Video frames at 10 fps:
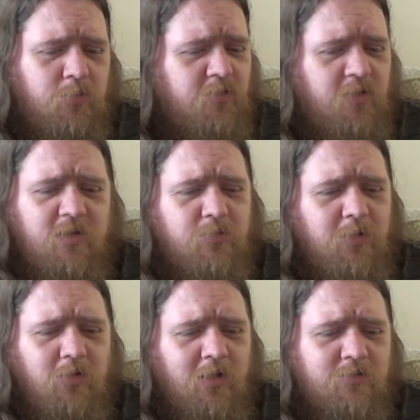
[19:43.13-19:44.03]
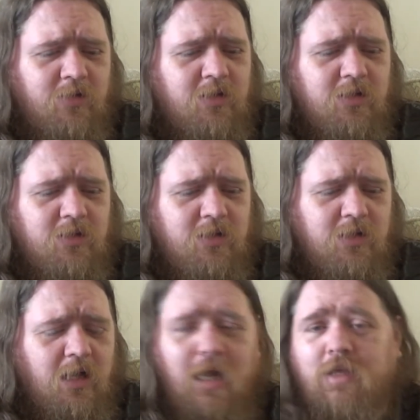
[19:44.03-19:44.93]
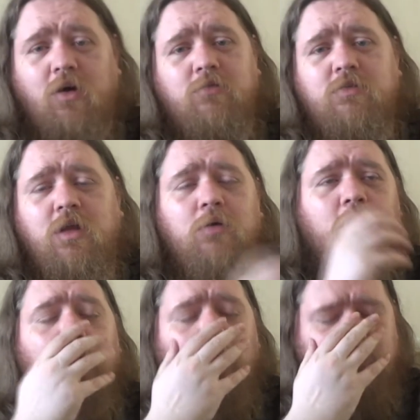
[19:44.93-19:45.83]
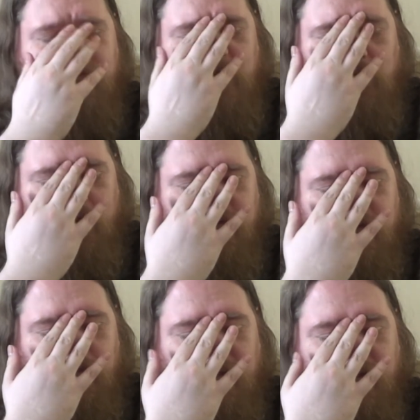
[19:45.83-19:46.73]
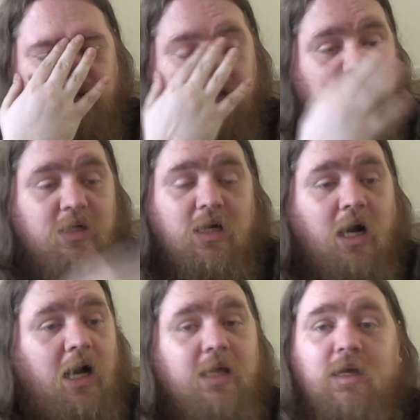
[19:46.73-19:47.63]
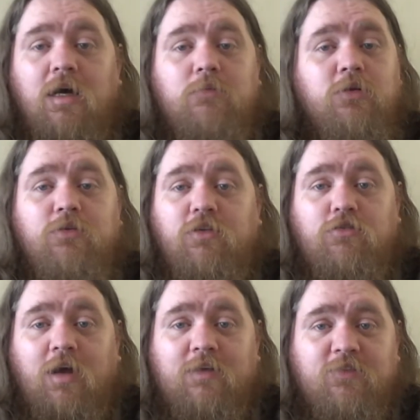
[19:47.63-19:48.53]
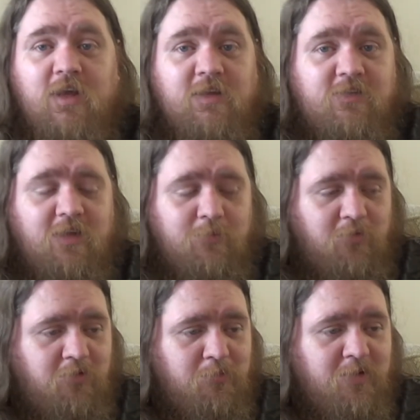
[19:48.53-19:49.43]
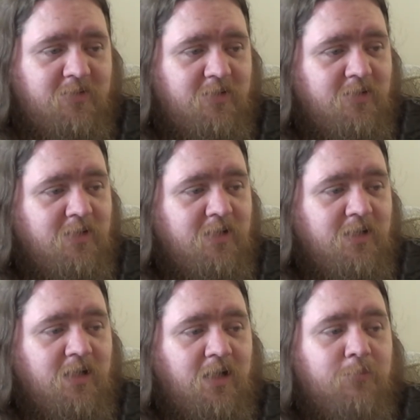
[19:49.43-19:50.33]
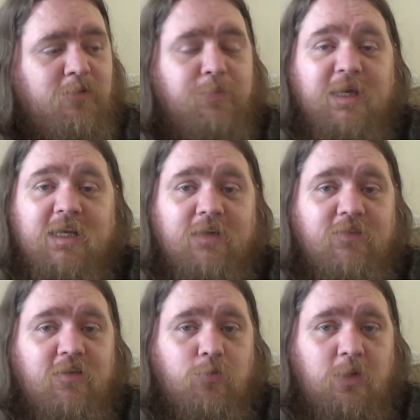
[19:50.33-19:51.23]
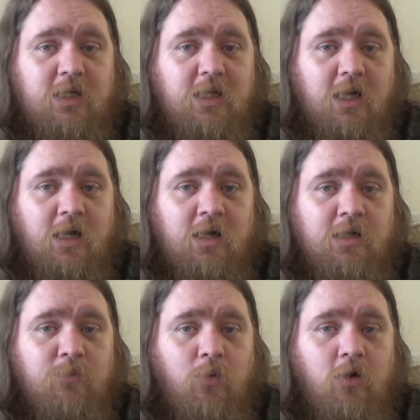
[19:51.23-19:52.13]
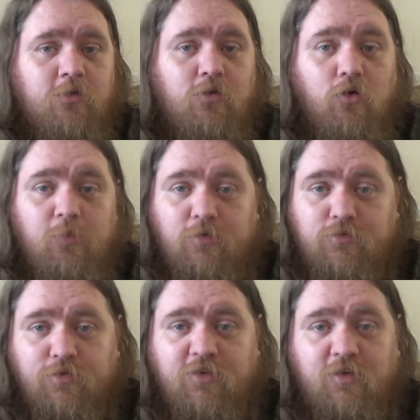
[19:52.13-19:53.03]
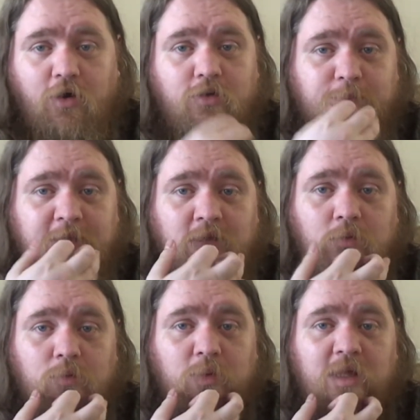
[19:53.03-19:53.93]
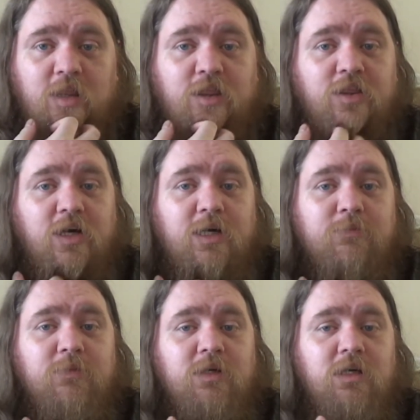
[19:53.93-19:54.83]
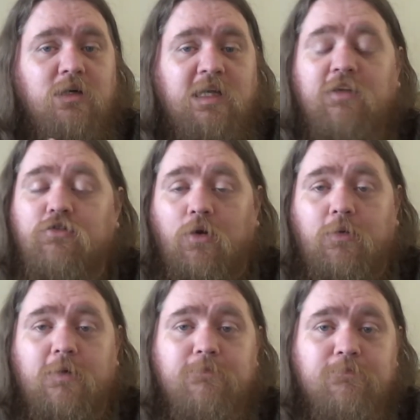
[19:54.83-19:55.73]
Was it this week or last? I can't. No, it was this week. I am losing track of days, I must admit. The beginning of this week, I was almost rushed into hospital with heat stroke.